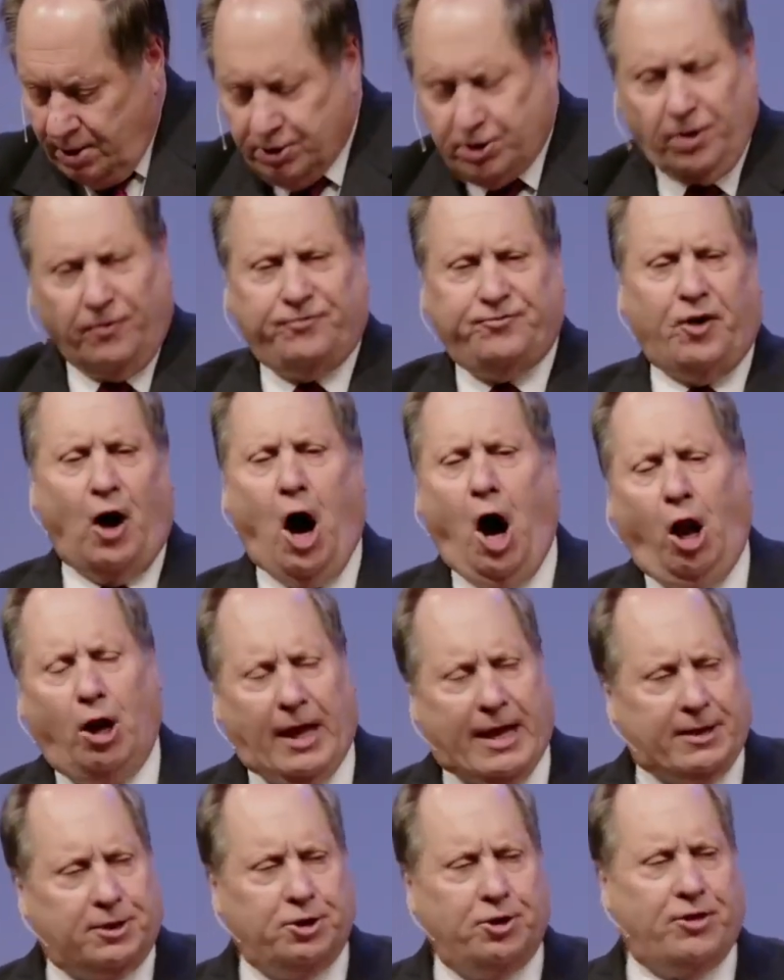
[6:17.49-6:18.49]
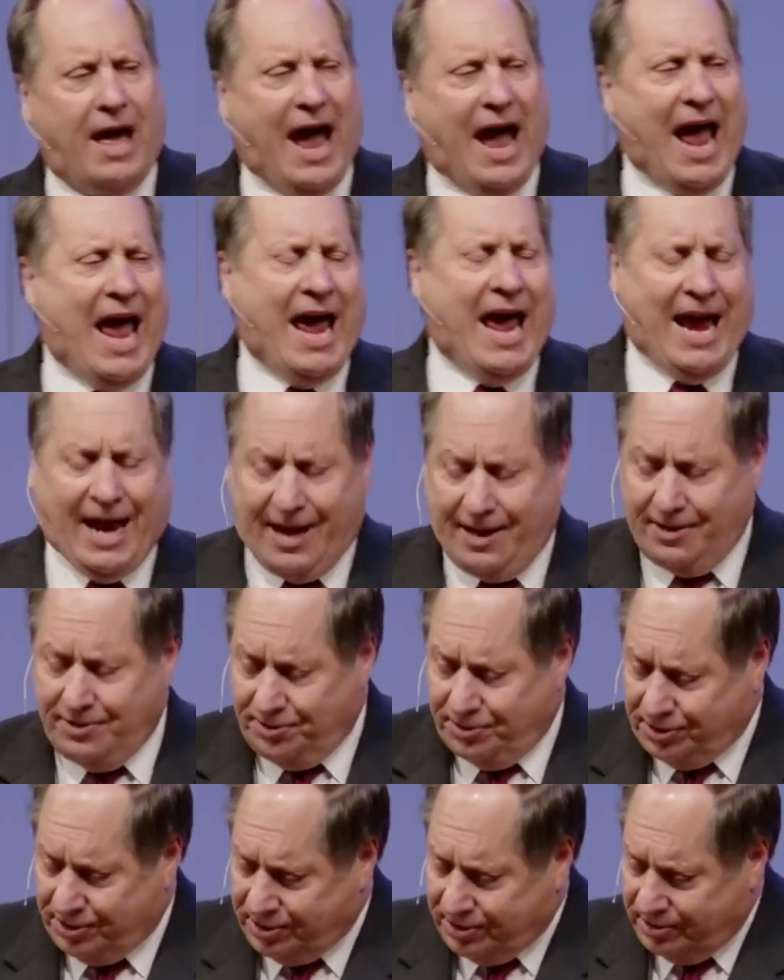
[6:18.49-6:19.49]
to fall into the
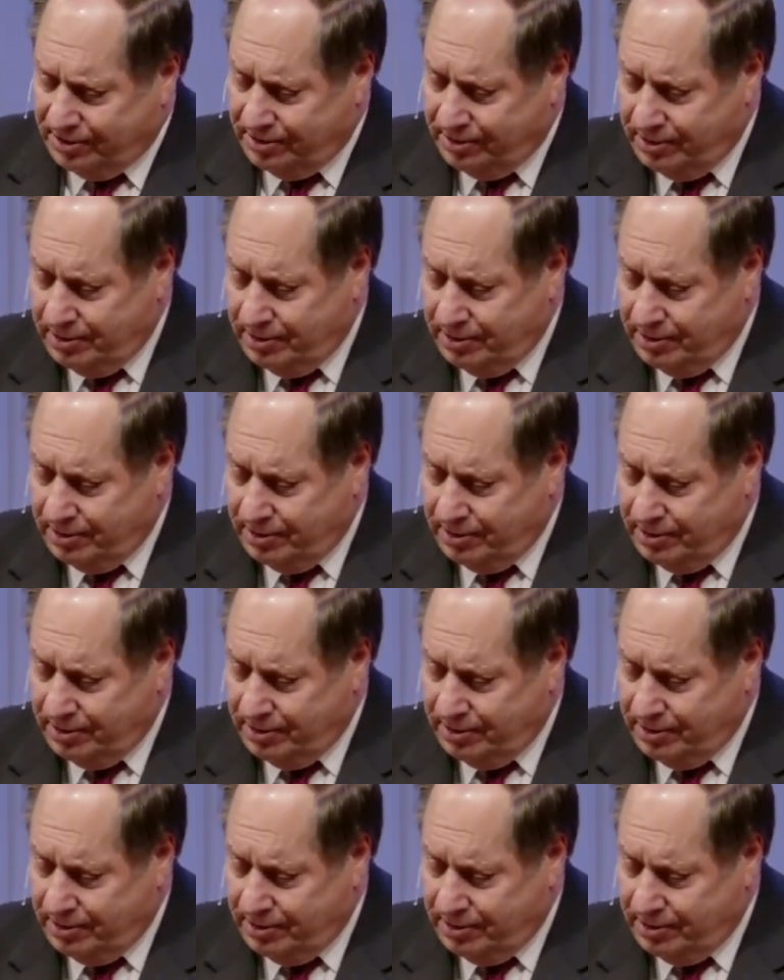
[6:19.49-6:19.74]
hands